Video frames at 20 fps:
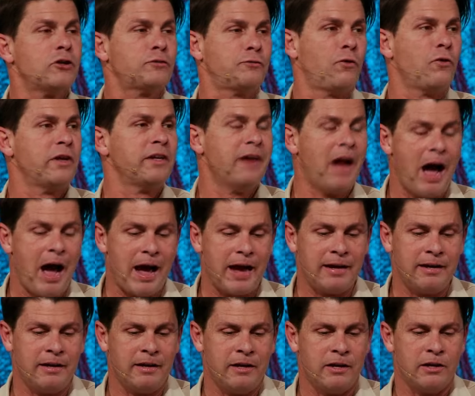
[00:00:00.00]

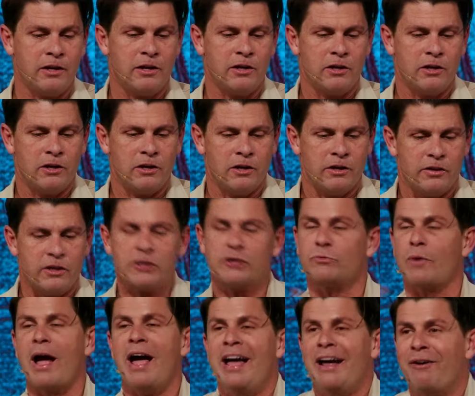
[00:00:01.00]
49, this is
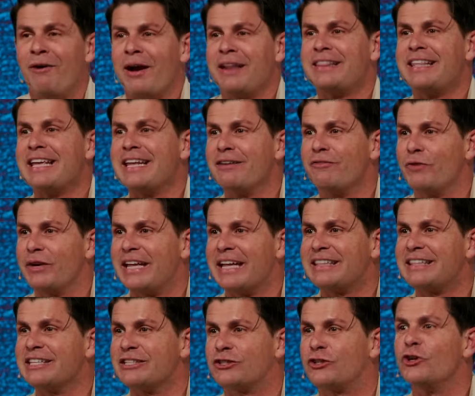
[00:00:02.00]
right at the end of, we get
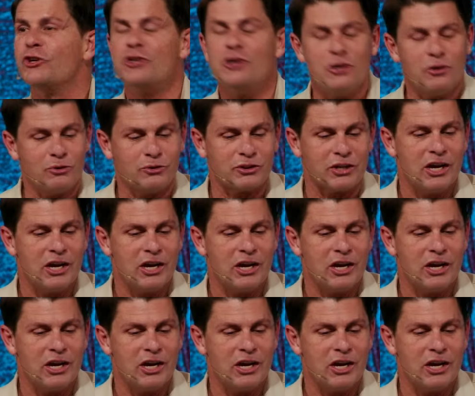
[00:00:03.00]
this good news.